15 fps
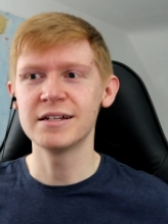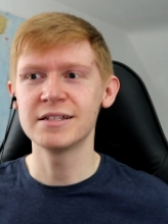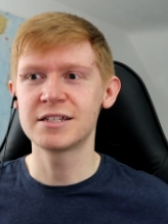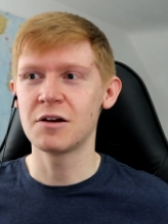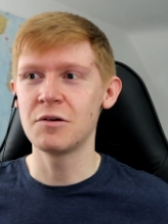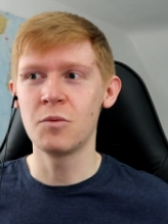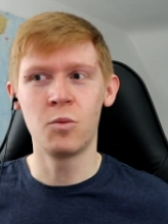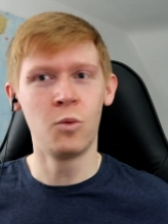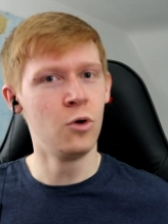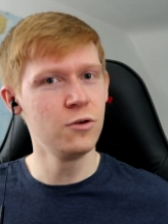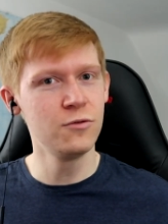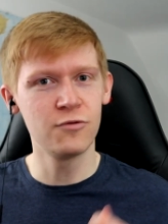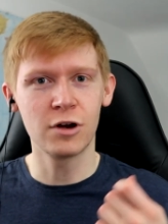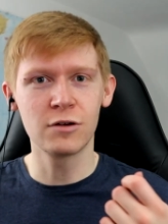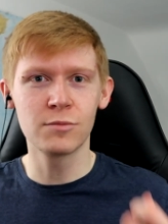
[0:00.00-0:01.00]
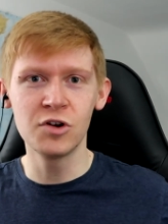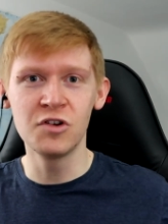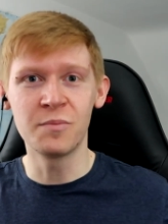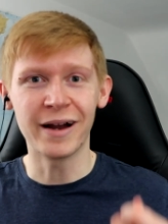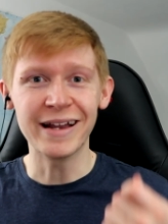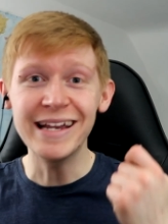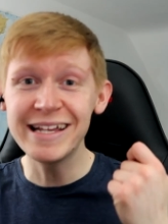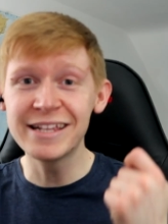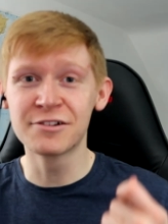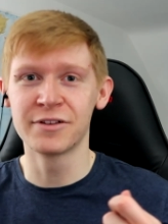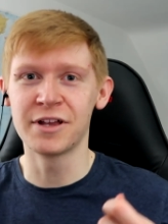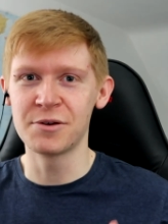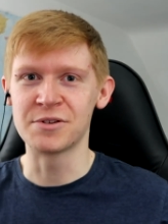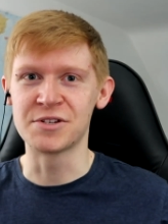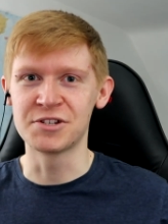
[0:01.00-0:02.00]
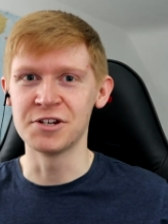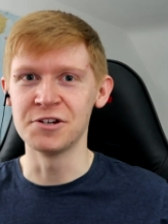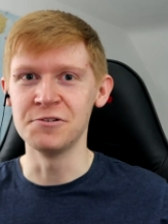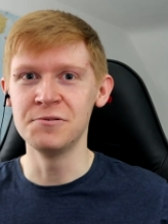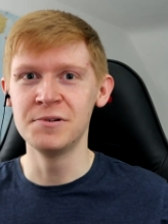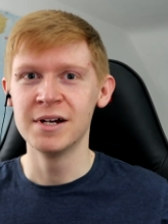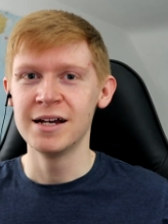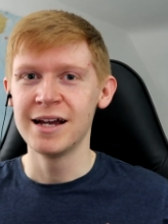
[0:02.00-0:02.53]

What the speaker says: And so one wrong move by either of those two